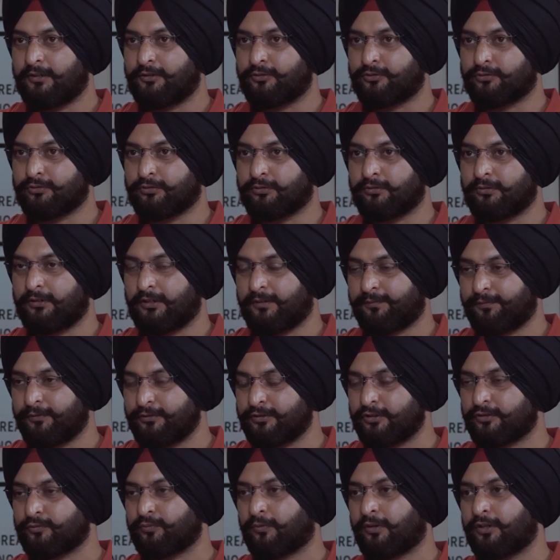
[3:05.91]
So if
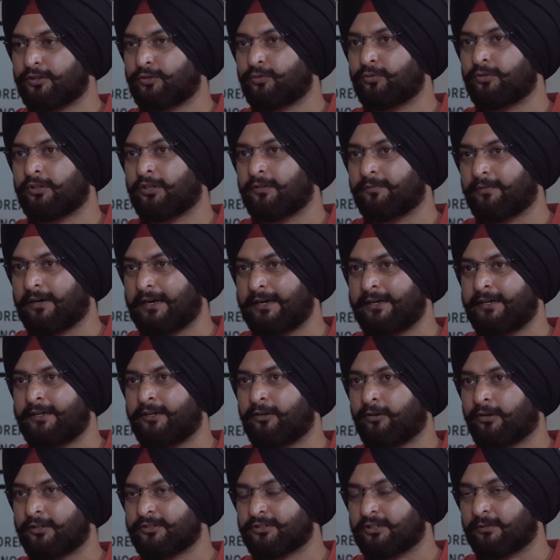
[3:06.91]
you just want to
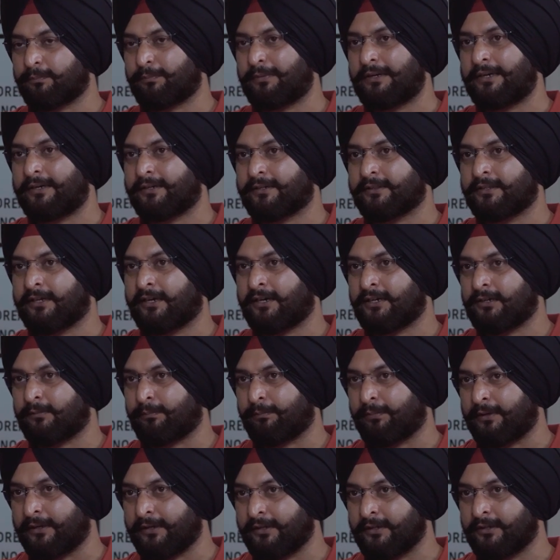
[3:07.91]
divide or separate
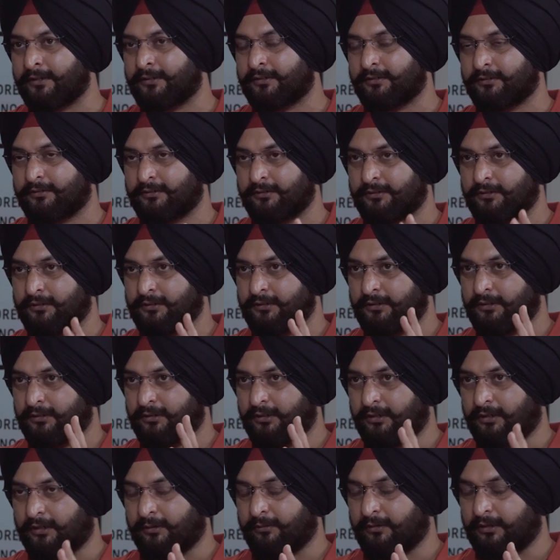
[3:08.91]
that bigger,
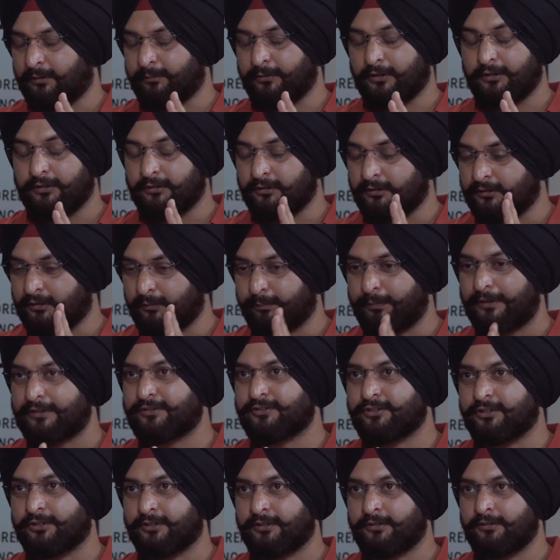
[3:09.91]
the
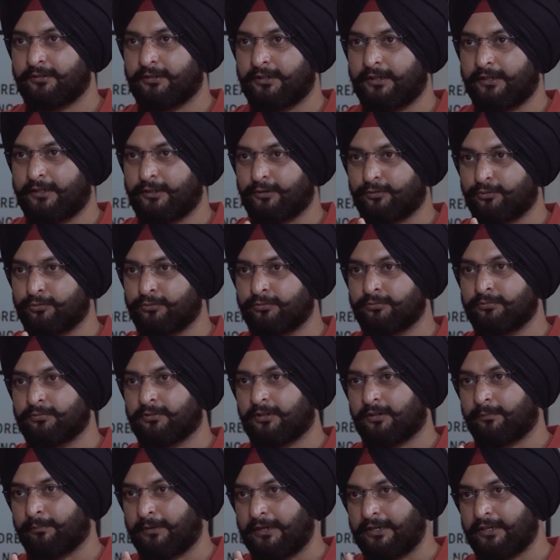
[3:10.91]
picture
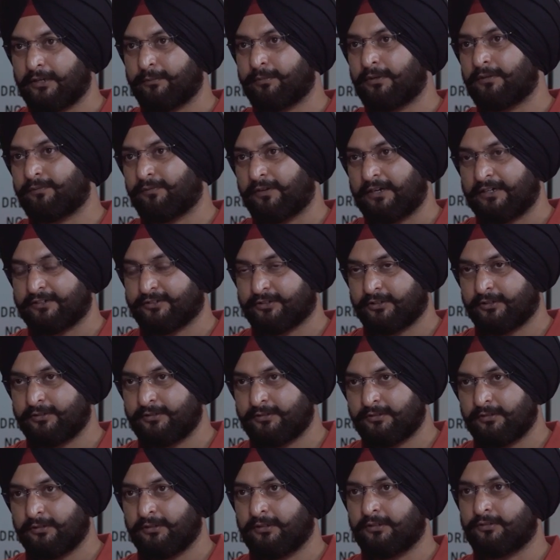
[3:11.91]
into multiple
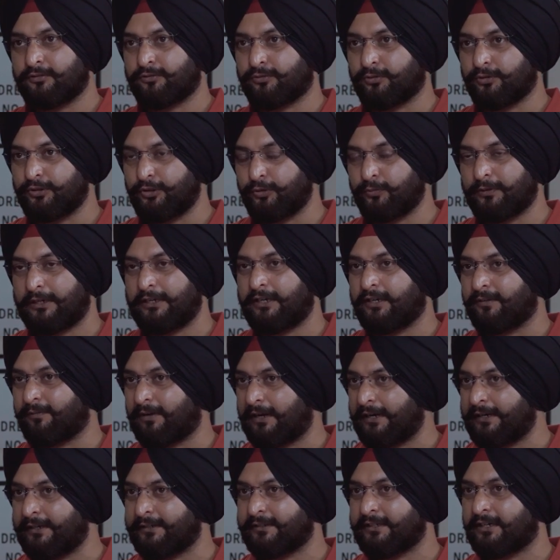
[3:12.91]
fractions, so you can
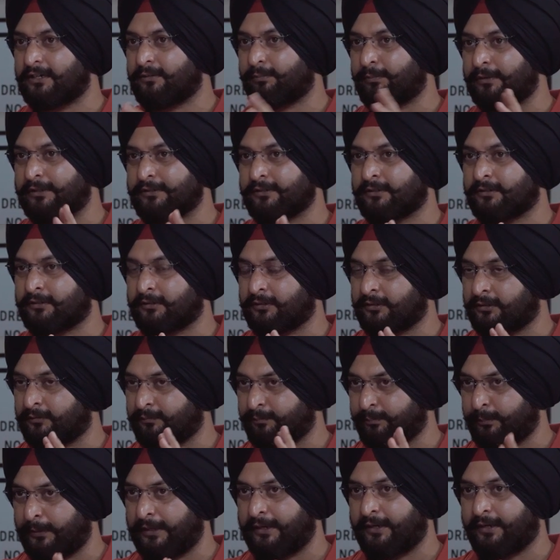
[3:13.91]
divide that
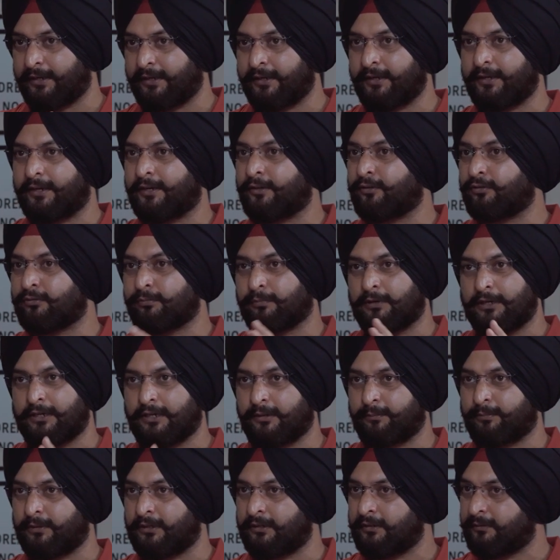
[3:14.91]
painting into
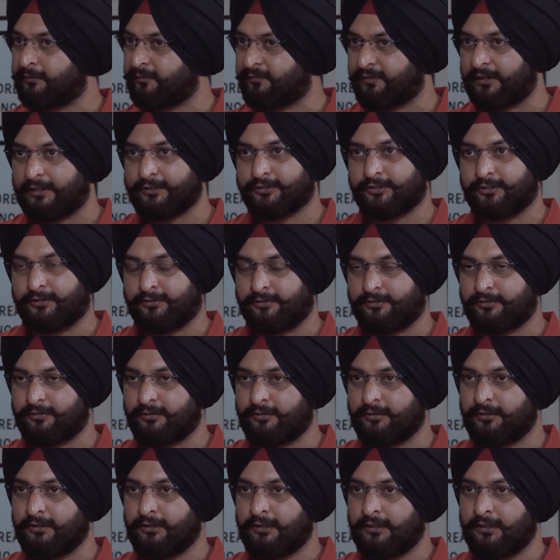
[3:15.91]
multiple
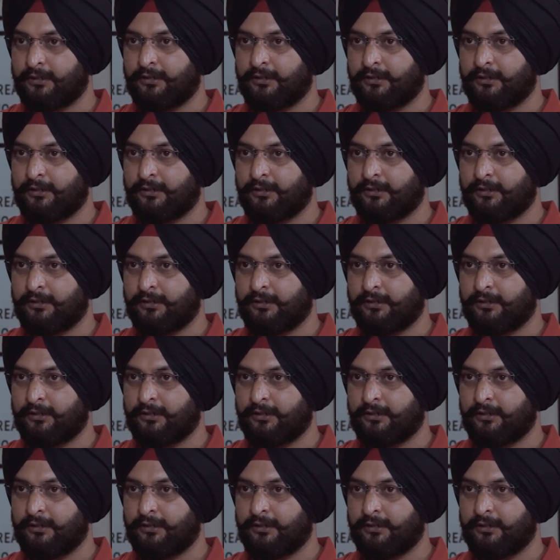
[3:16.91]
fractions.